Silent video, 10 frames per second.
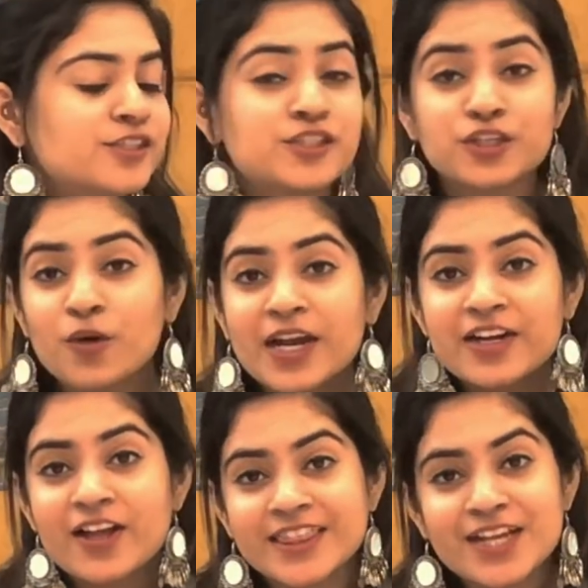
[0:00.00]
So
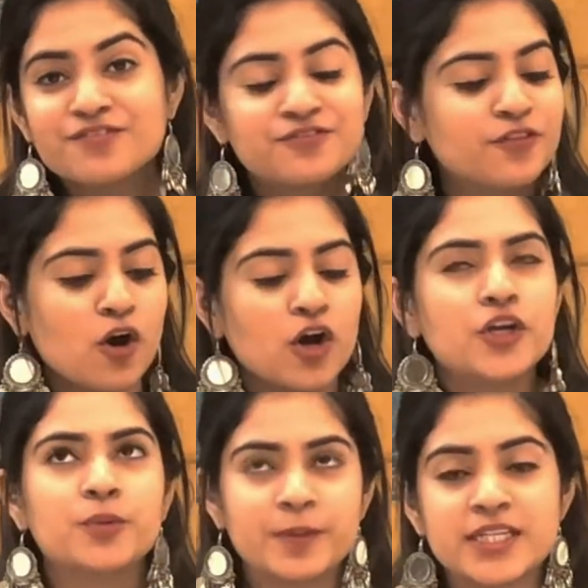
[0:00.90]
I got them
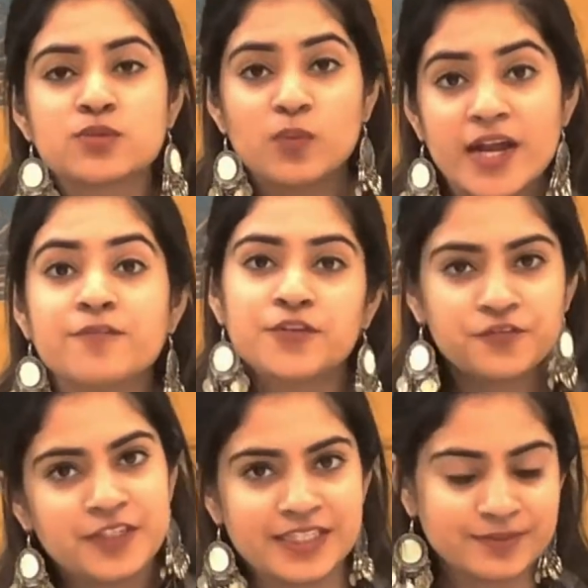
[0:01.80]
for rupees
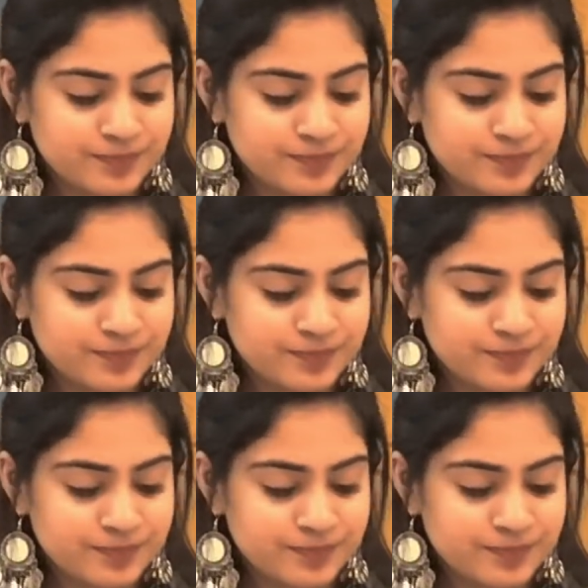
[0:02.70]
150.